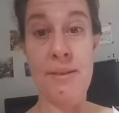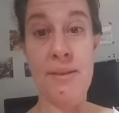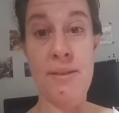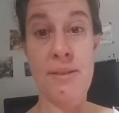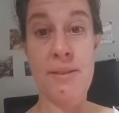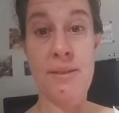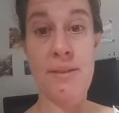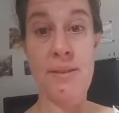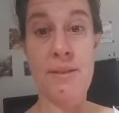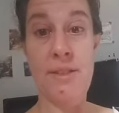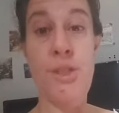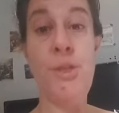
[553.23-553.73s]

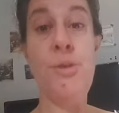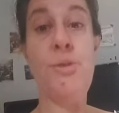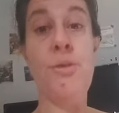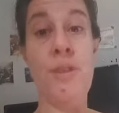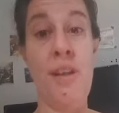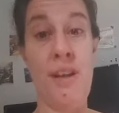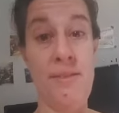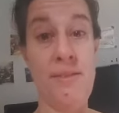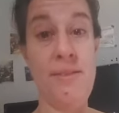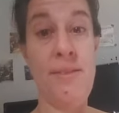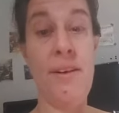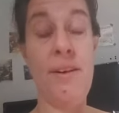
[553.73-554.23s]
to
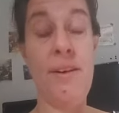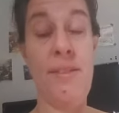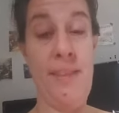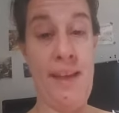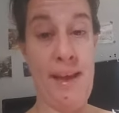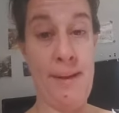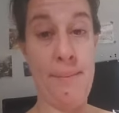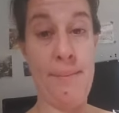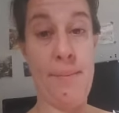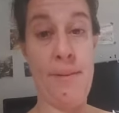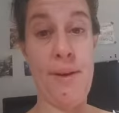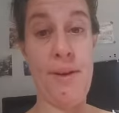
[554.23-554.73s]
love
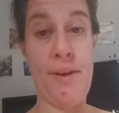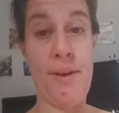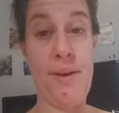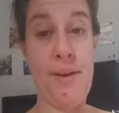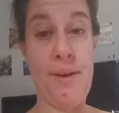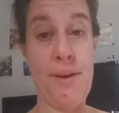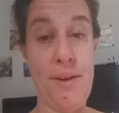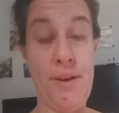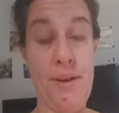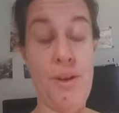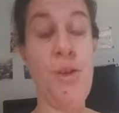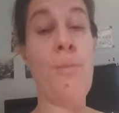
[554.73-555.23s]
them,
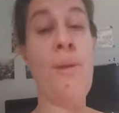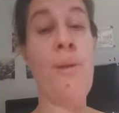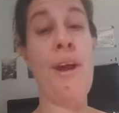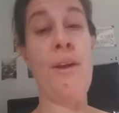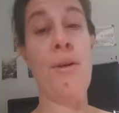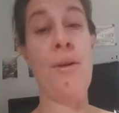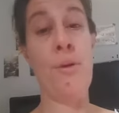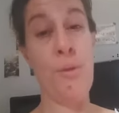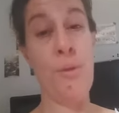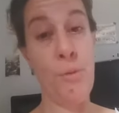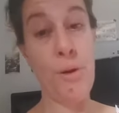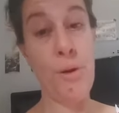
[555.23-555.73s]
no matter
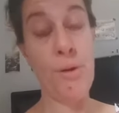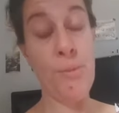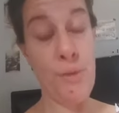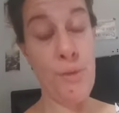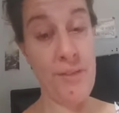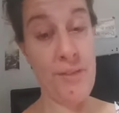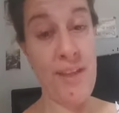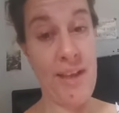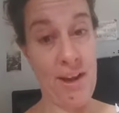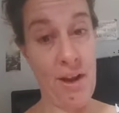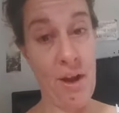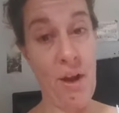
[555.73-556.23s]
who and what
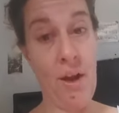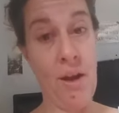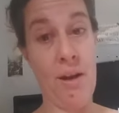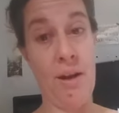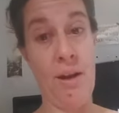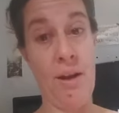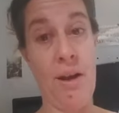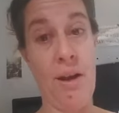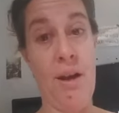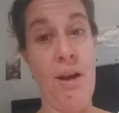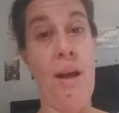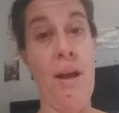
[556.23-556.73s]
they are,
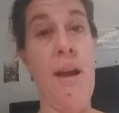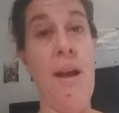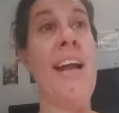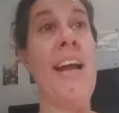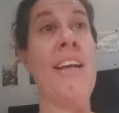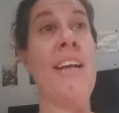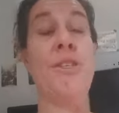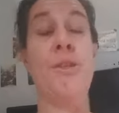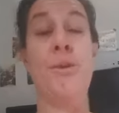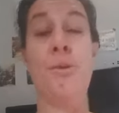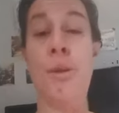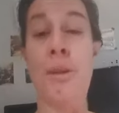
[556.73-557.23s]
and
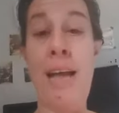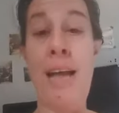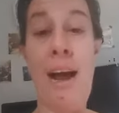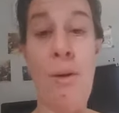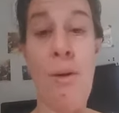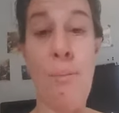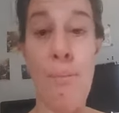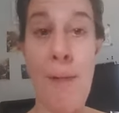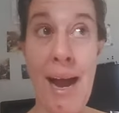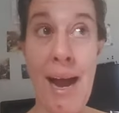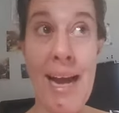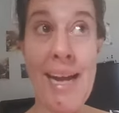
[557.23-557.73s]
to allow
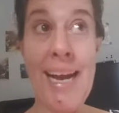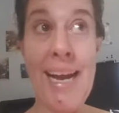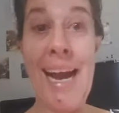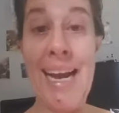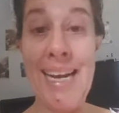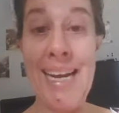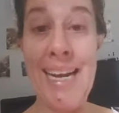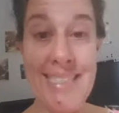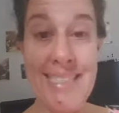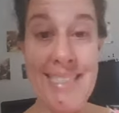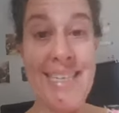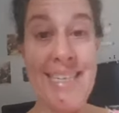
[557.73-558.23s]
my
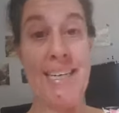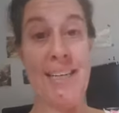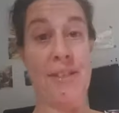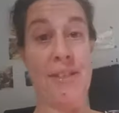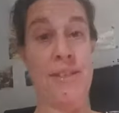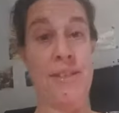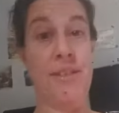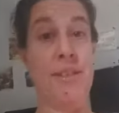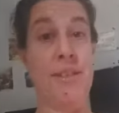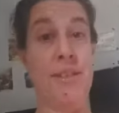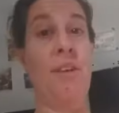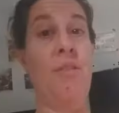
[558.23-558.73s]

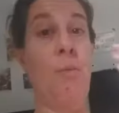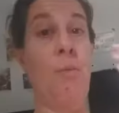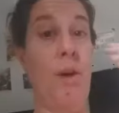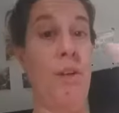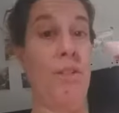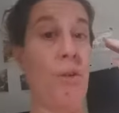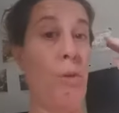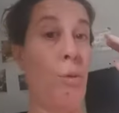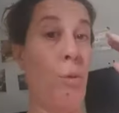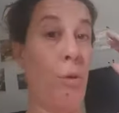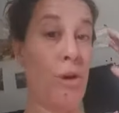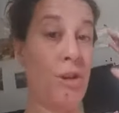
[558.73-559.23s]
ideas of what the
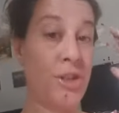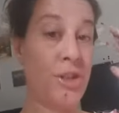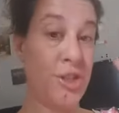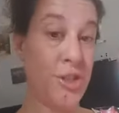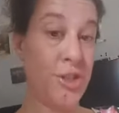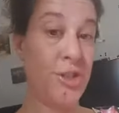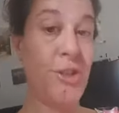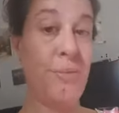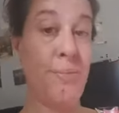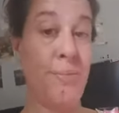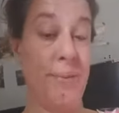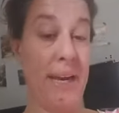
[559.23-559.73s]
world
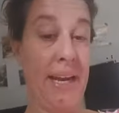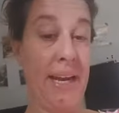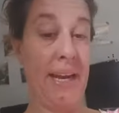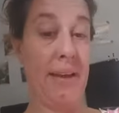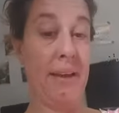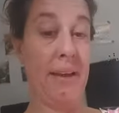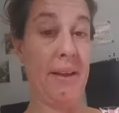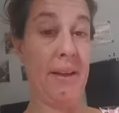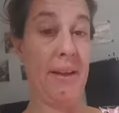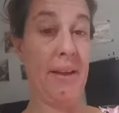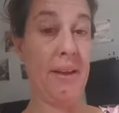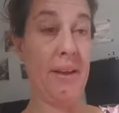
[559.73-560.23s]
should
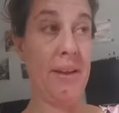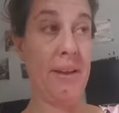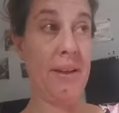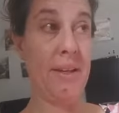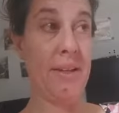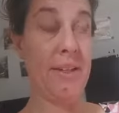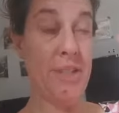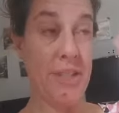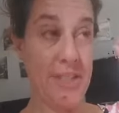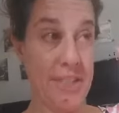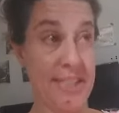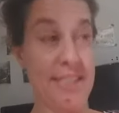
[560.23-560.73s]
be to
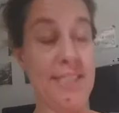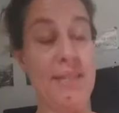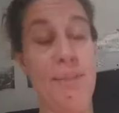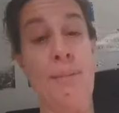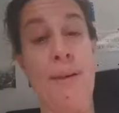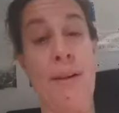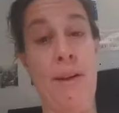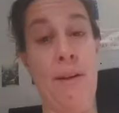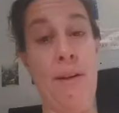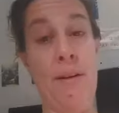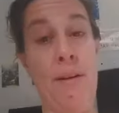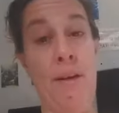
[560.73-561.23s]

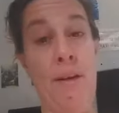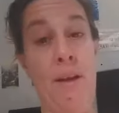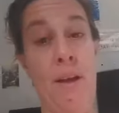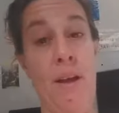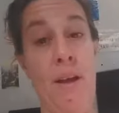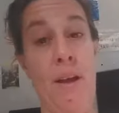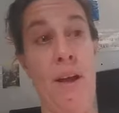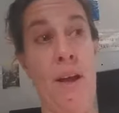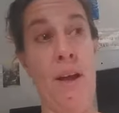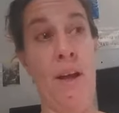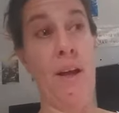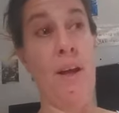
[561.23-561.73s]
disappear
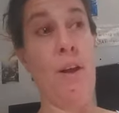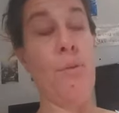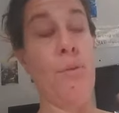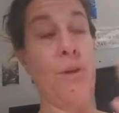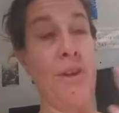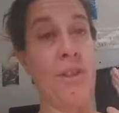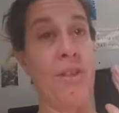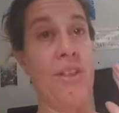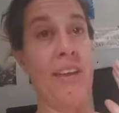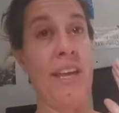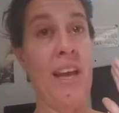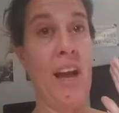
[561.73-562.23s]
with
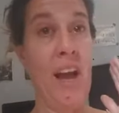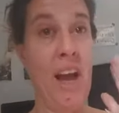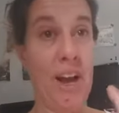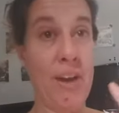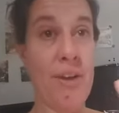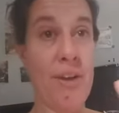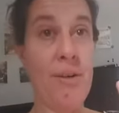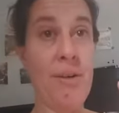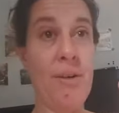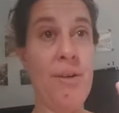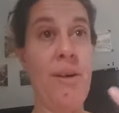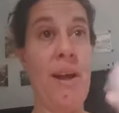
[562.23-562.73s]
the
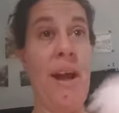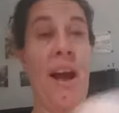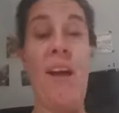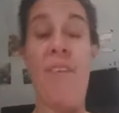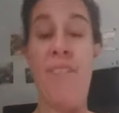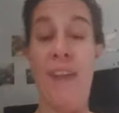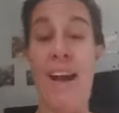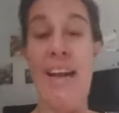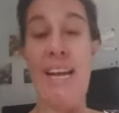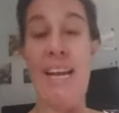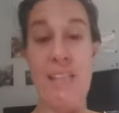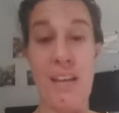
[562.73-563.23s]
utter of
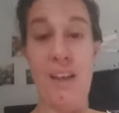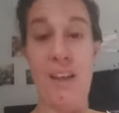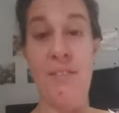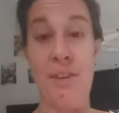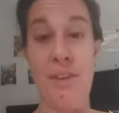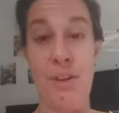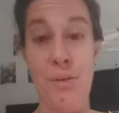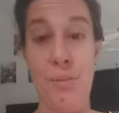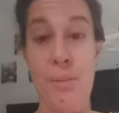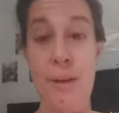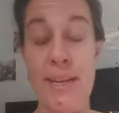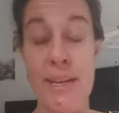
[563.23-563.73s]
I love you
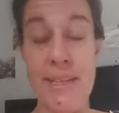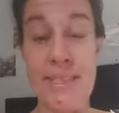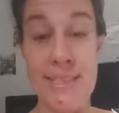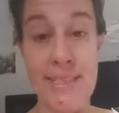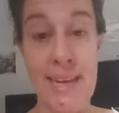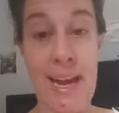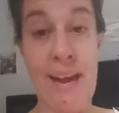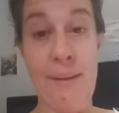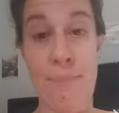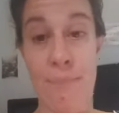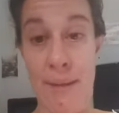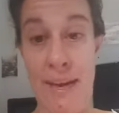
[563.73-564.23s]
because
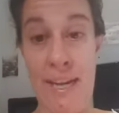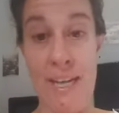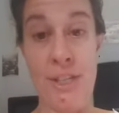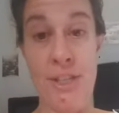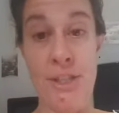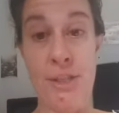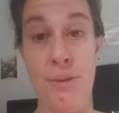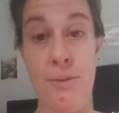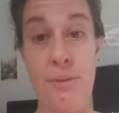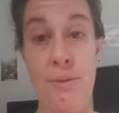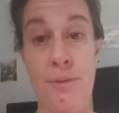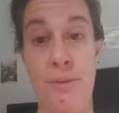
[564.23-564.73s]
God made
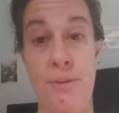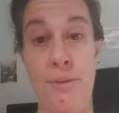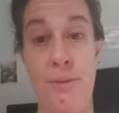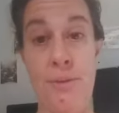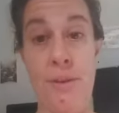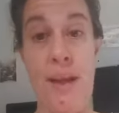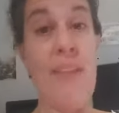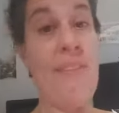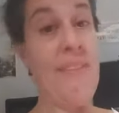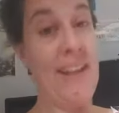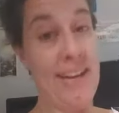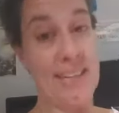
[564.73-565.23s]
you,
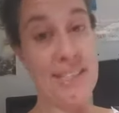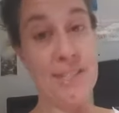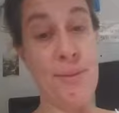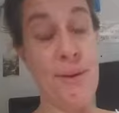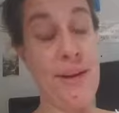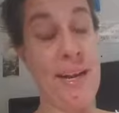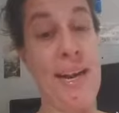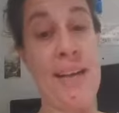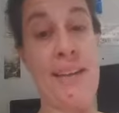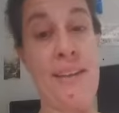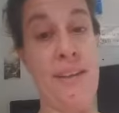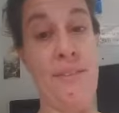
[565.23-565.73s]
and that's why I
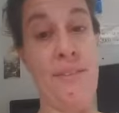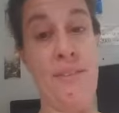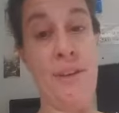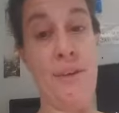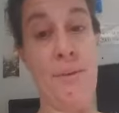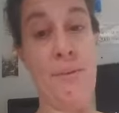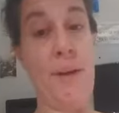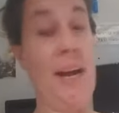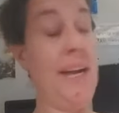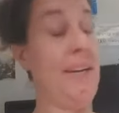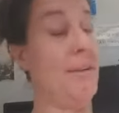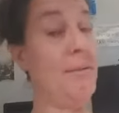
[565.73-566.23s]
love you.
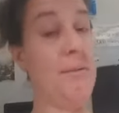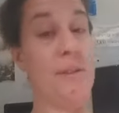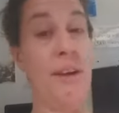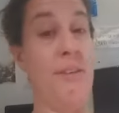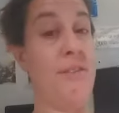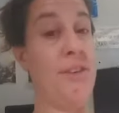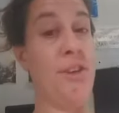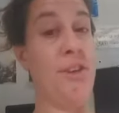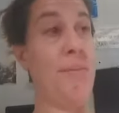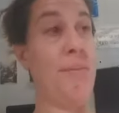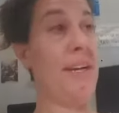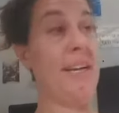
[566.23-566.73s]
I don't love you
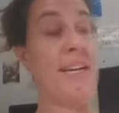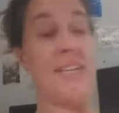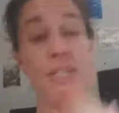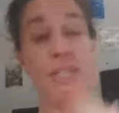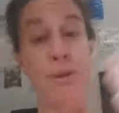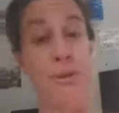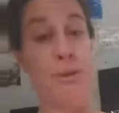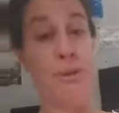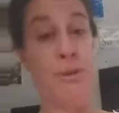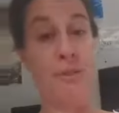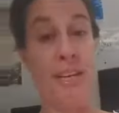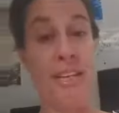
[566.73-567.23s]
because you
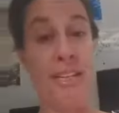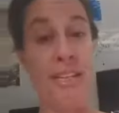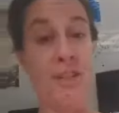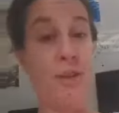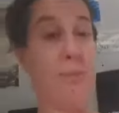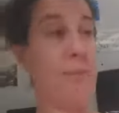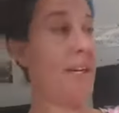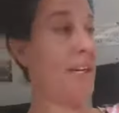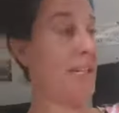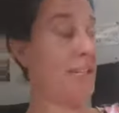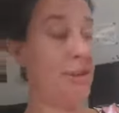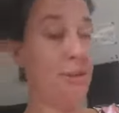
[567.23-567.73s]
do this, or
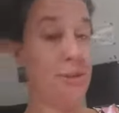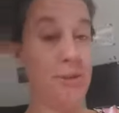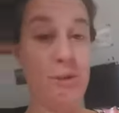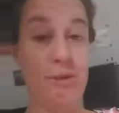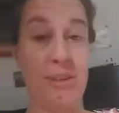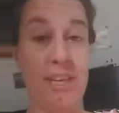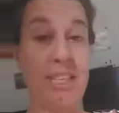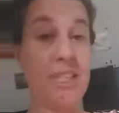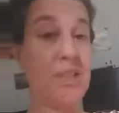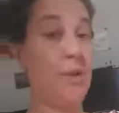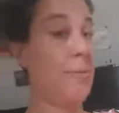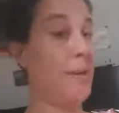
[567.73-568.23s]
because you do
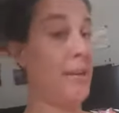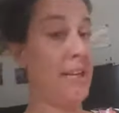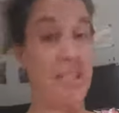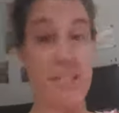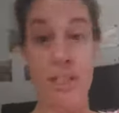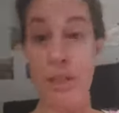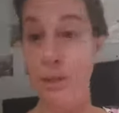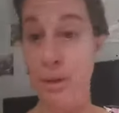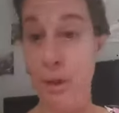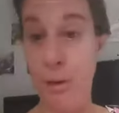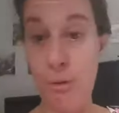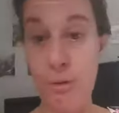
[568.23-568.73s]
this, or because you
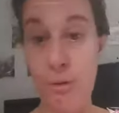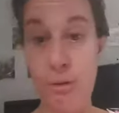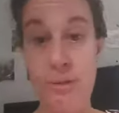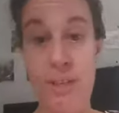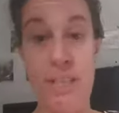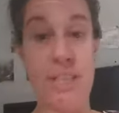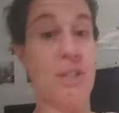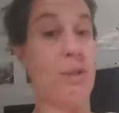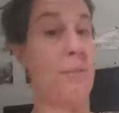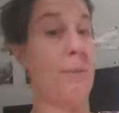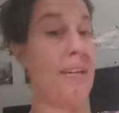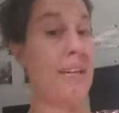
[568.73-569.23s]
don't do this,
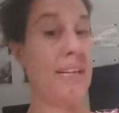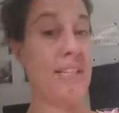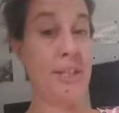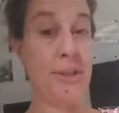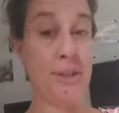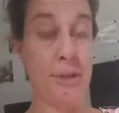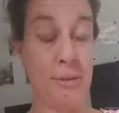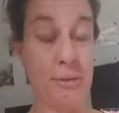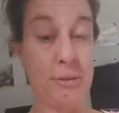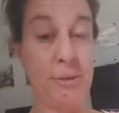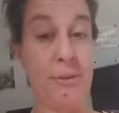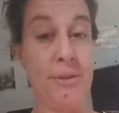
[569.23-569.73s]
or because you
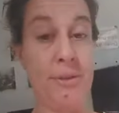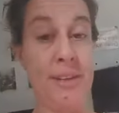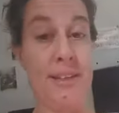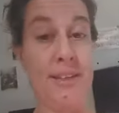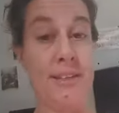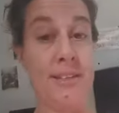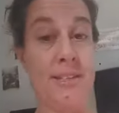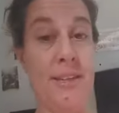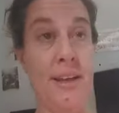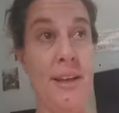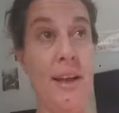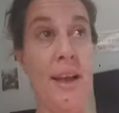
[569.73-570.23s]
don't do this.
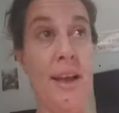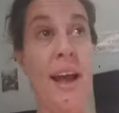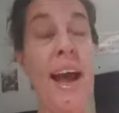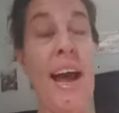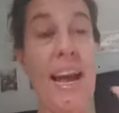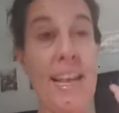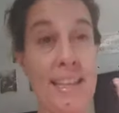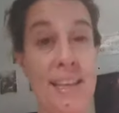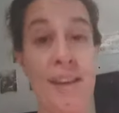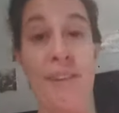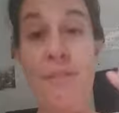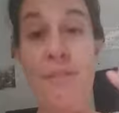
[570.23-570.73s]
I
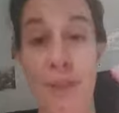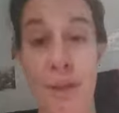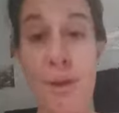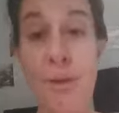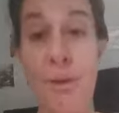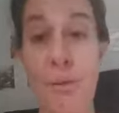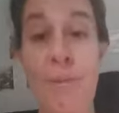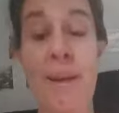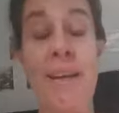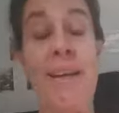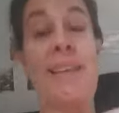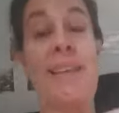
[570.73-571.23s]
love you
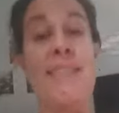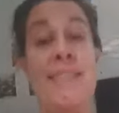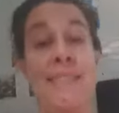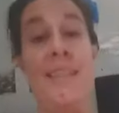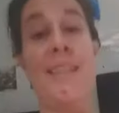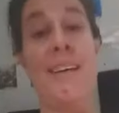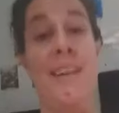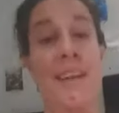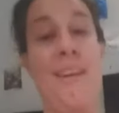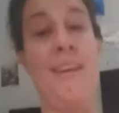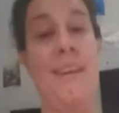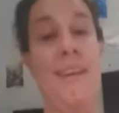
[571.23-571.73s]
because
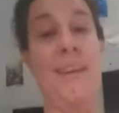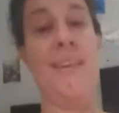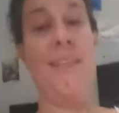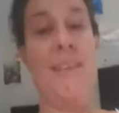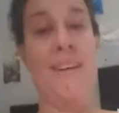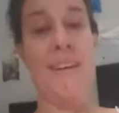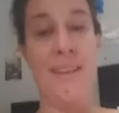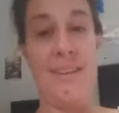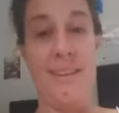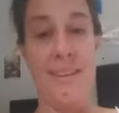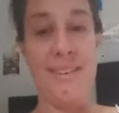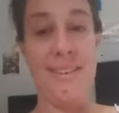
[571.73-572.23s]

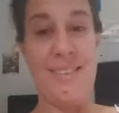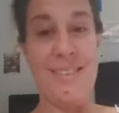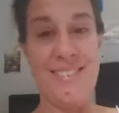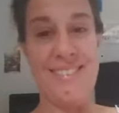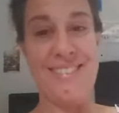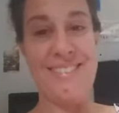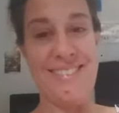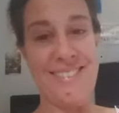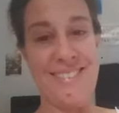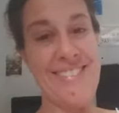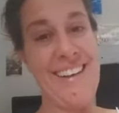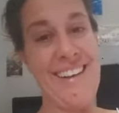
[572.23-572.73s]

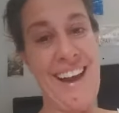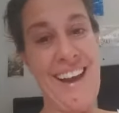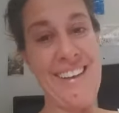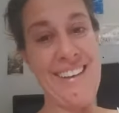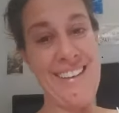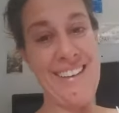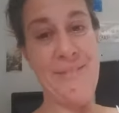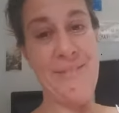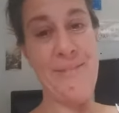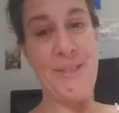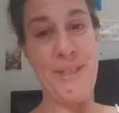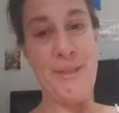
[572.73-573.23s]
God
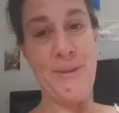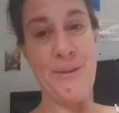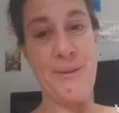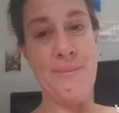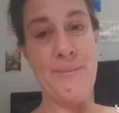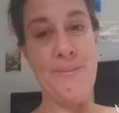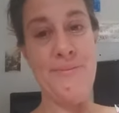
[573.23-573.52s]
loves you.